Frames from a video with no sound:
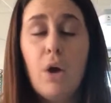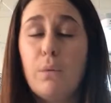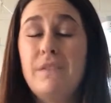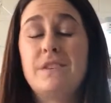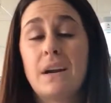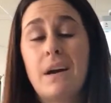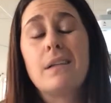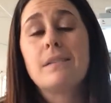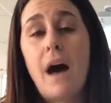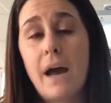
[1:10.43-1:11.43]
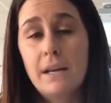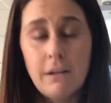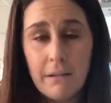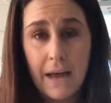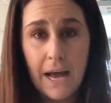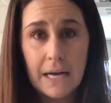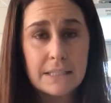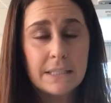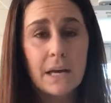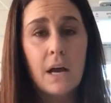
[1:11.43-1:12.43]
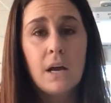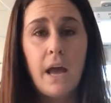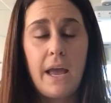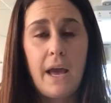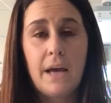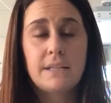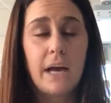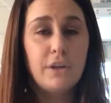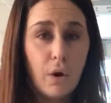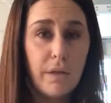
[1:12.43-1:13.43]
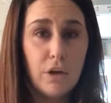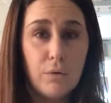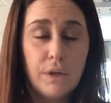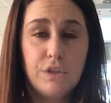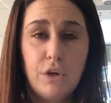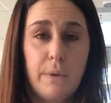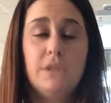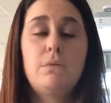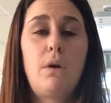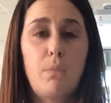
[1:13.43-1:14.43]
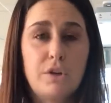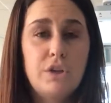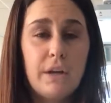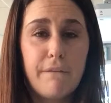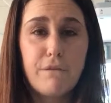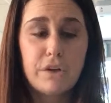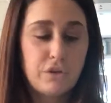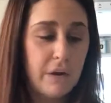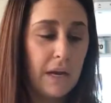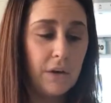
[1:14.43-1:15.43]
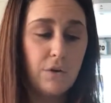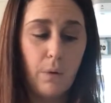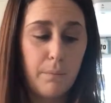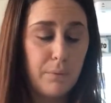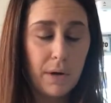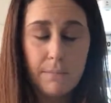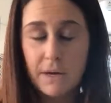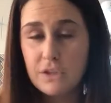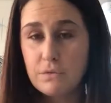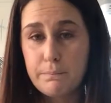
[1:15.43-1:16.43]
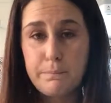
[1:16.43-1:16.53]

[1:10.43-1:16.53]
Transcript: We've done it a lot in class, and I know that you can do it, so I don't want you to get frustrated. You are pretty much